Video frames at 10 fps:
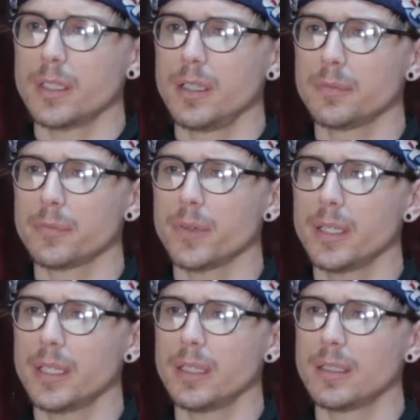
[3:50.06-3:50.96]
And
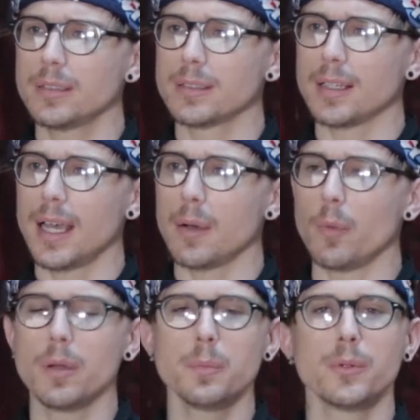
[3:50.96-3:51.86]
freaking, at
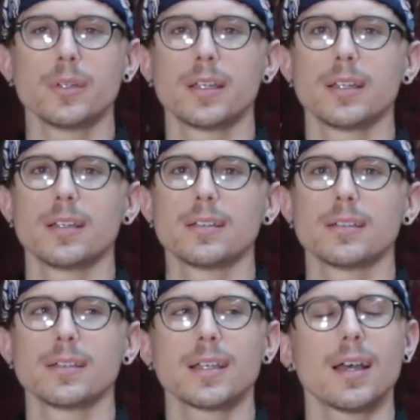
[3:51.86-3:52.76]
one point,
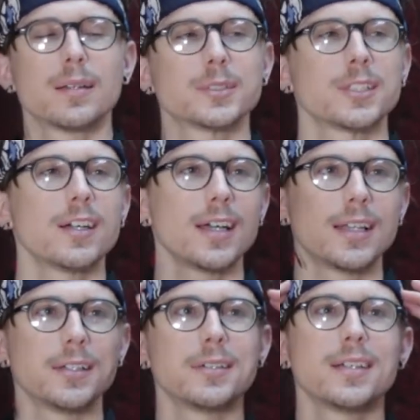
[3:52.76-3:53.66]
God, I'm sorry
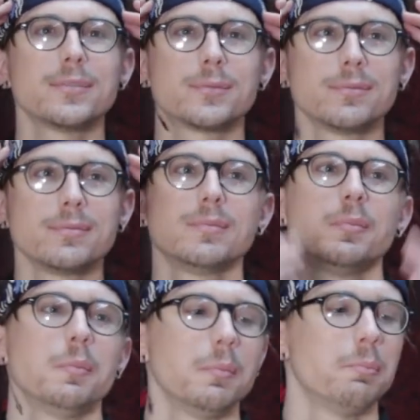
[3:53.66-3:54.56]
I don't have
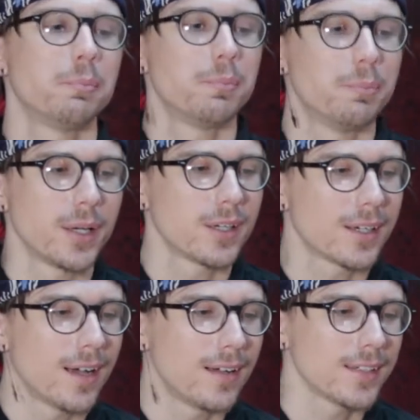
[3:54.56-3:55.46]
better
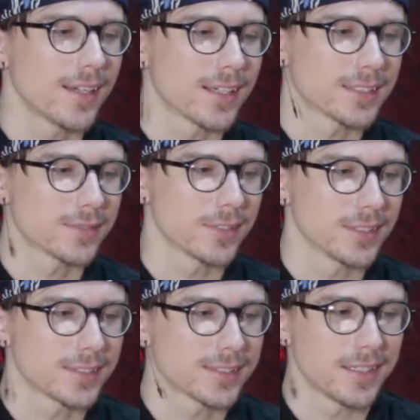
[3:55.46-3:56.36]
context for
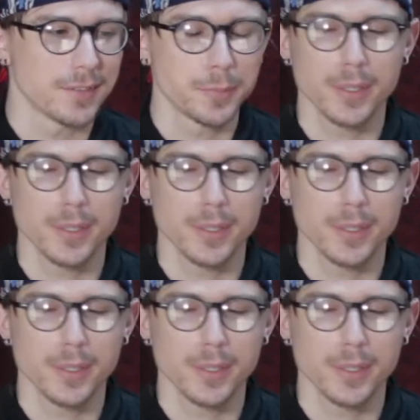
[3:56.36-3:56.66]
this stuff,